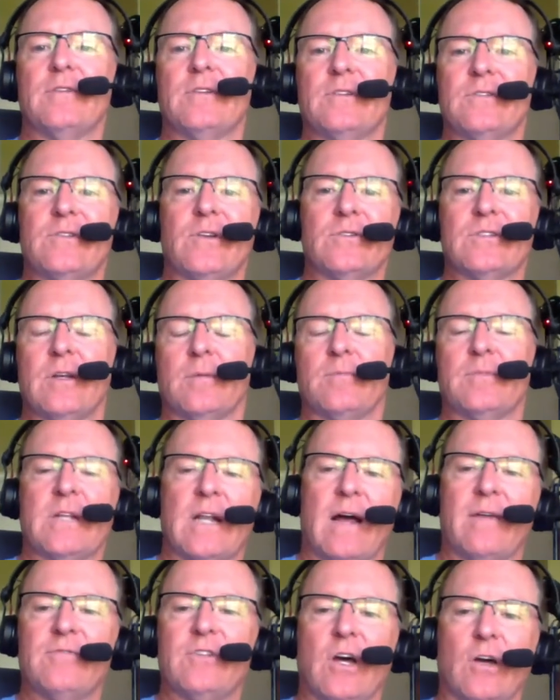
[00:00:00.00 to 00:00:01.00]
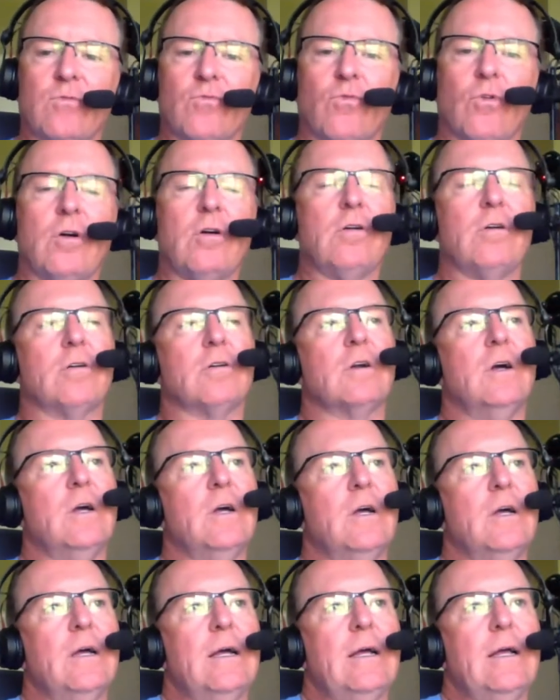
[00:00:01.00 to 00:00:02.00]
Is there something I've done wrong?
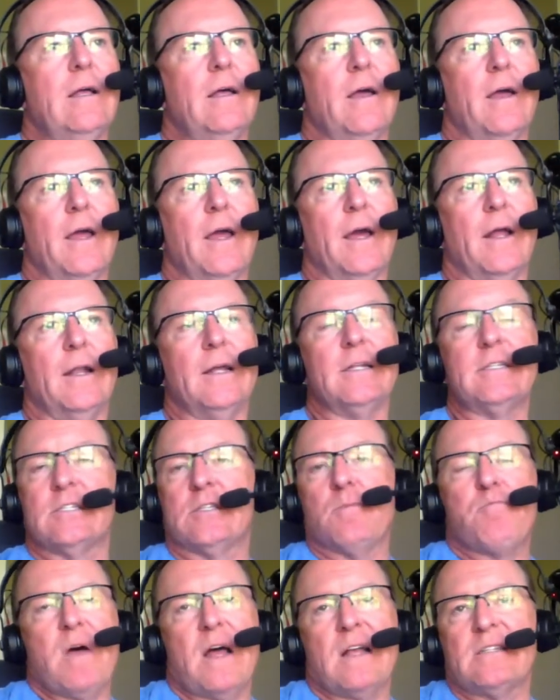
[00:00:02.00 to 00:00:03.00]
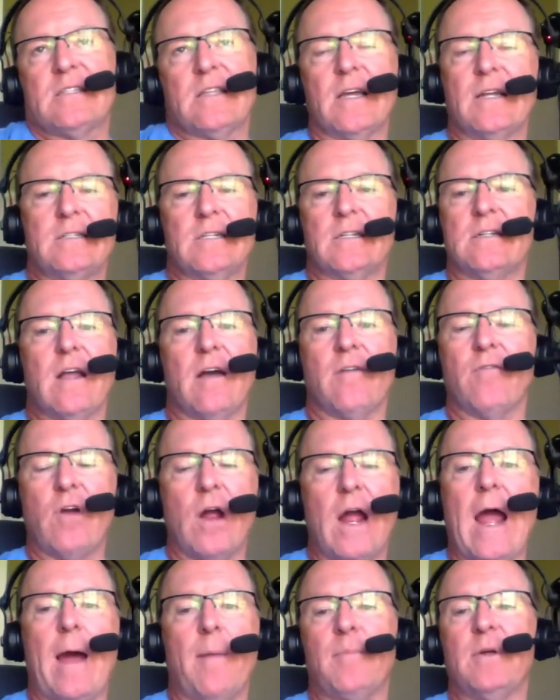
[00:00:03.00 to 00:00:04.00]
And it's the best thing to
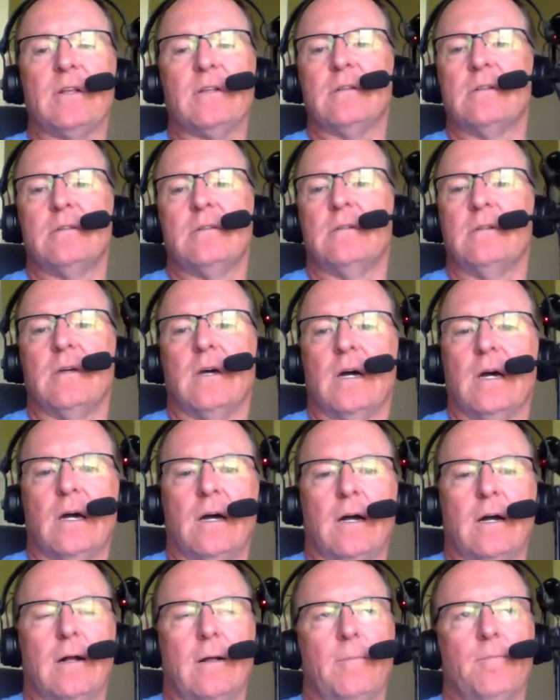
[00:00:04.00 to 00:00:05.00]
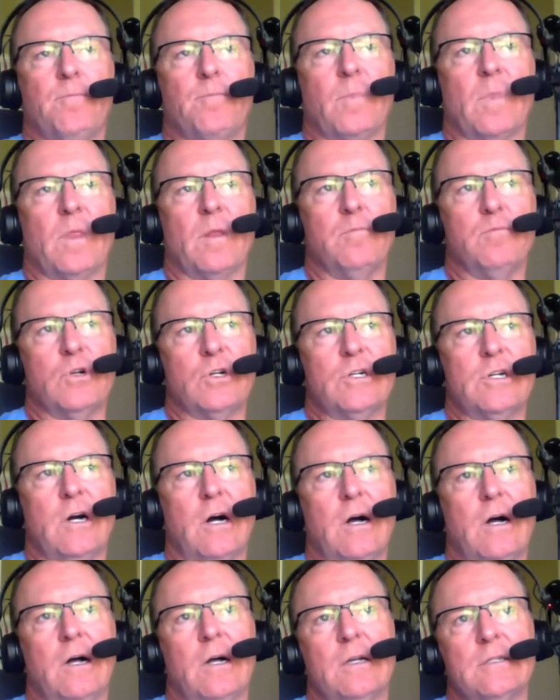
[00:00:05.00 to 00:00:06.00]
never happen,
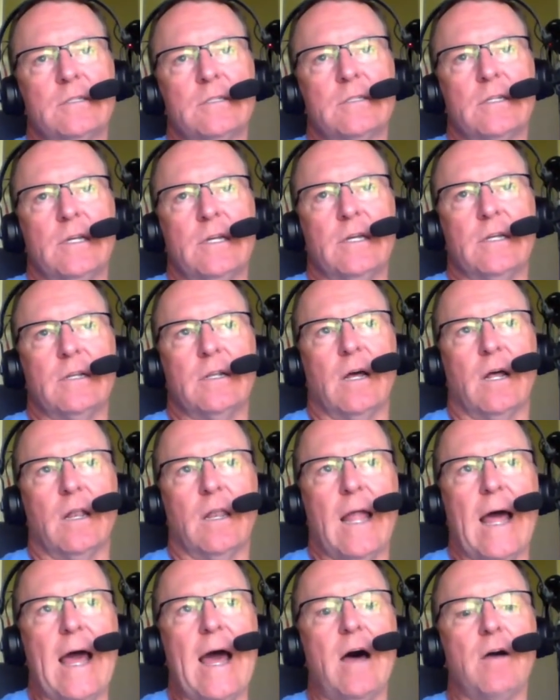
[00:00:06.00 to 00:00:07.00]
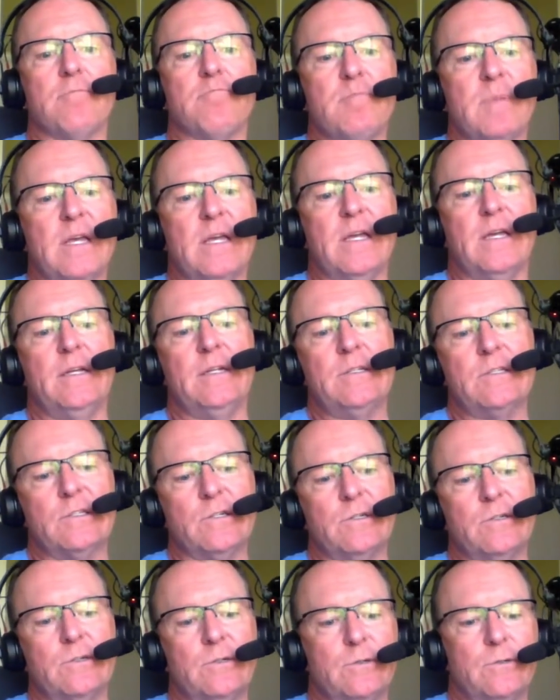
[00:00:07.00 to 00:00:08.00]
because it allowed me
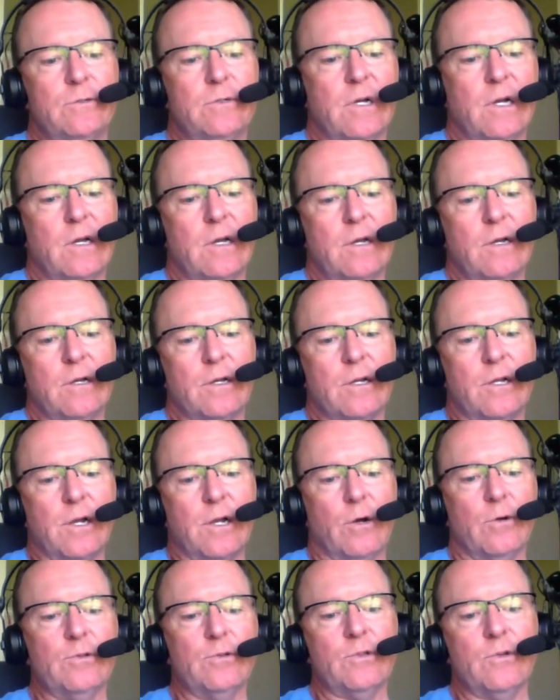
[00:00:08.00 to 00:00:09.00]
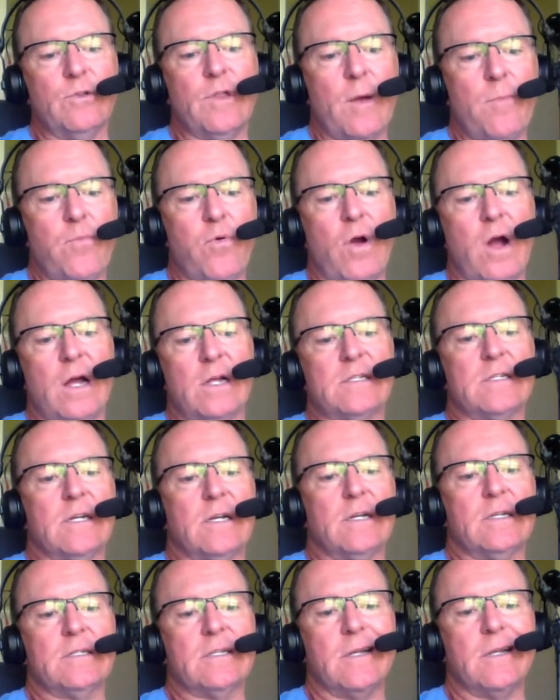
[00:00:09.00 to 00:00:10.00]
to go through that
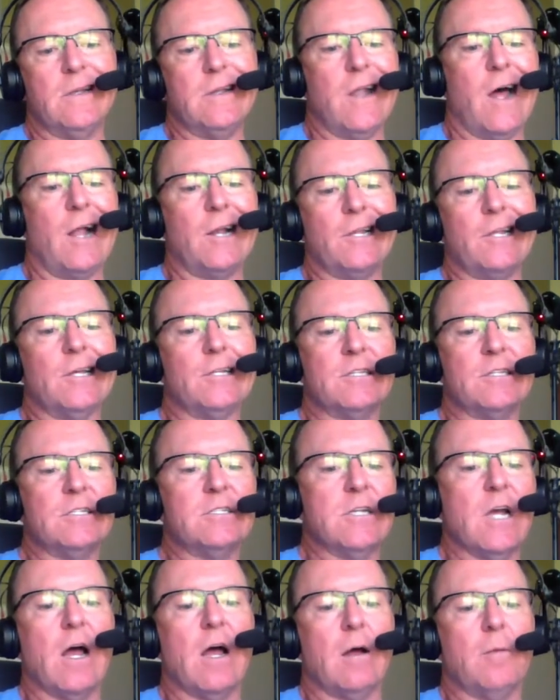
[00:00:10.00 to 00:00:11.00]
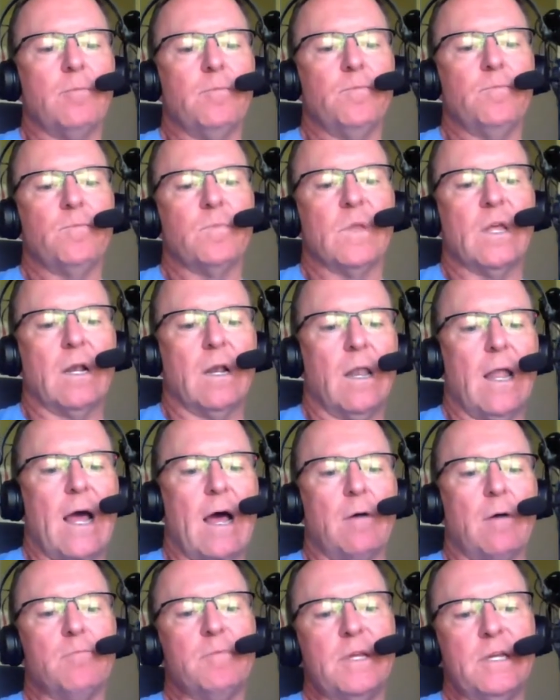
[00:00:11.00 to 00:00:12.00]
process and not get the job. It
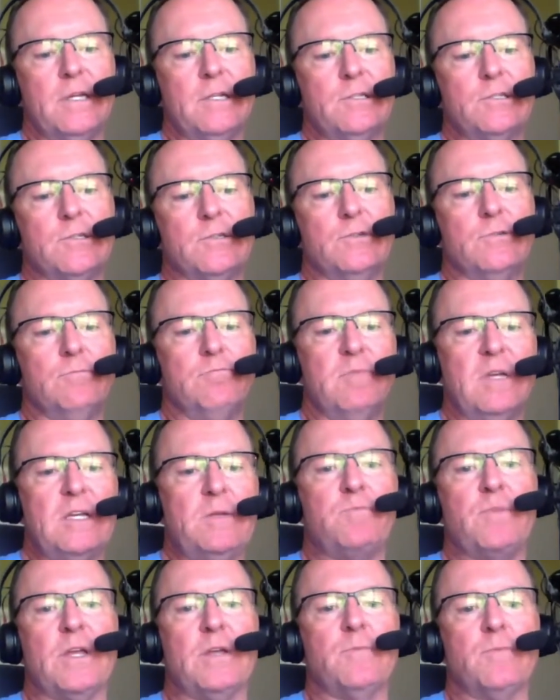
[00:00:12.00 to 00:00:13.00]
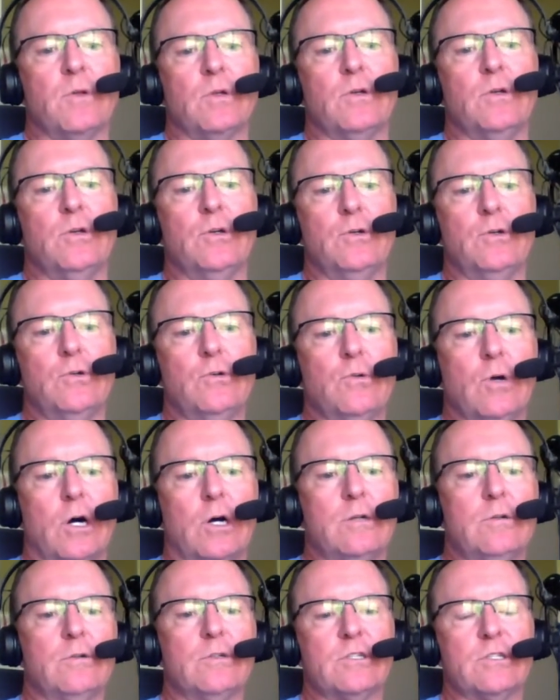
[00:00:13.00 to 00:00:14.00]
allowed me to meet people who
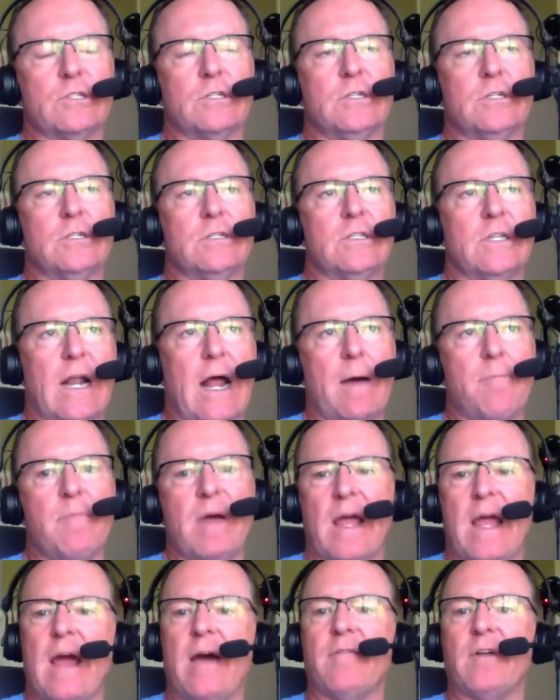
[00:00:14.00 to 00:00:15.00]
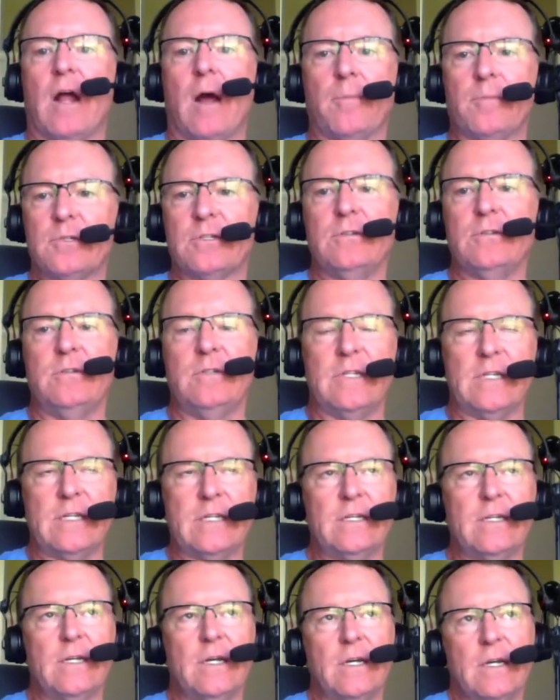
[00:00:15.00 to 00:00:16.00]
understood that I may have an
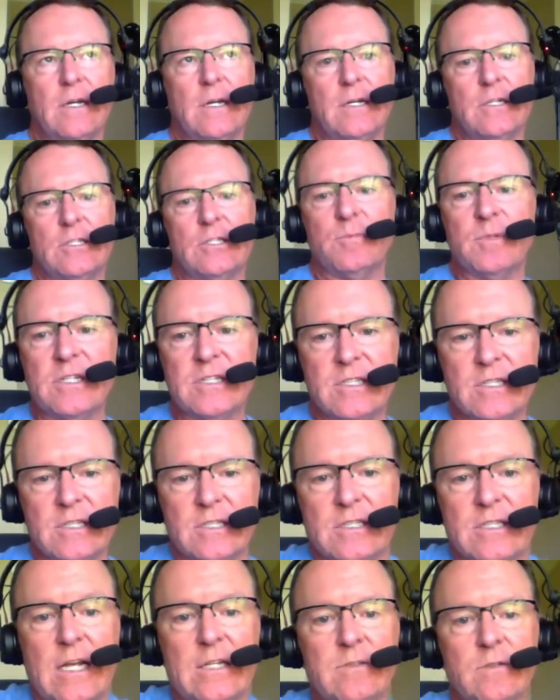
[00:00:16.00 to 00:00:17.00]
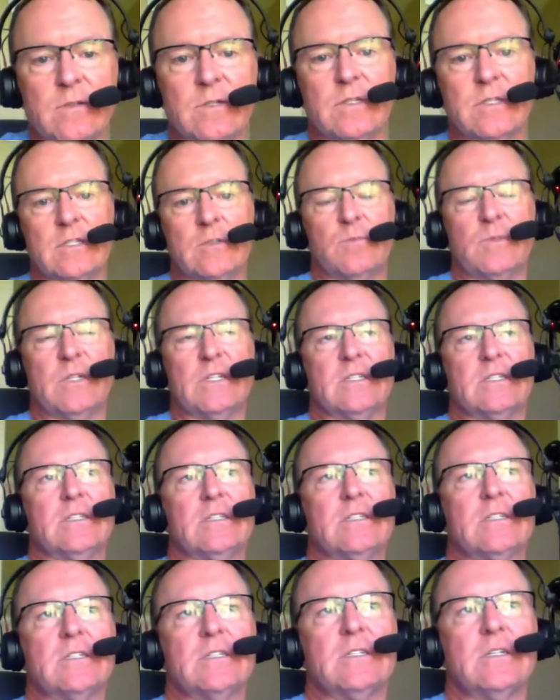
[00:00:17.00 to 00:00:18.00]
opportunity to be successful in this
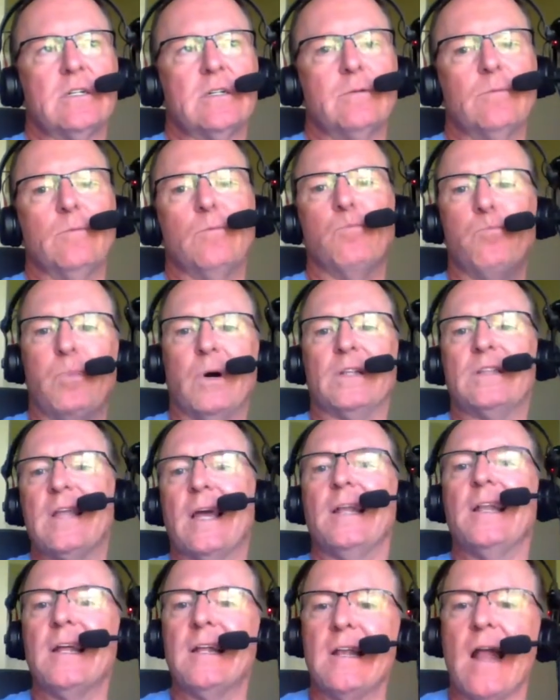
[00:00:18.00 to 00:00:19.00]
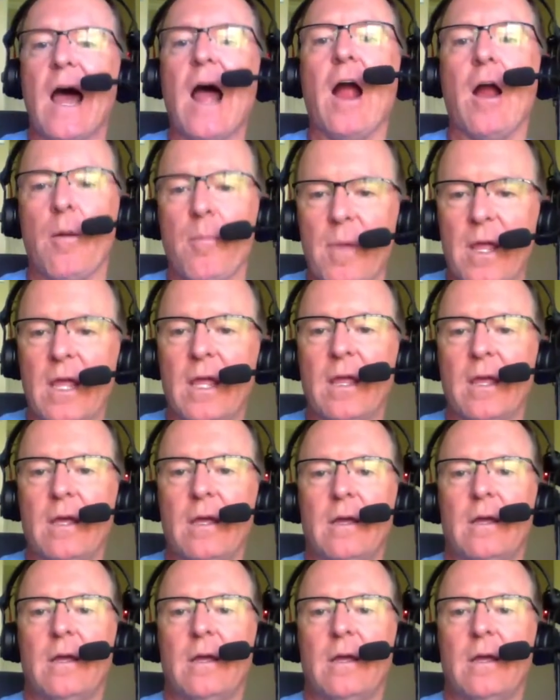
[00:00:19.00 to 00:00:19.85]
business, but they didn't hire me.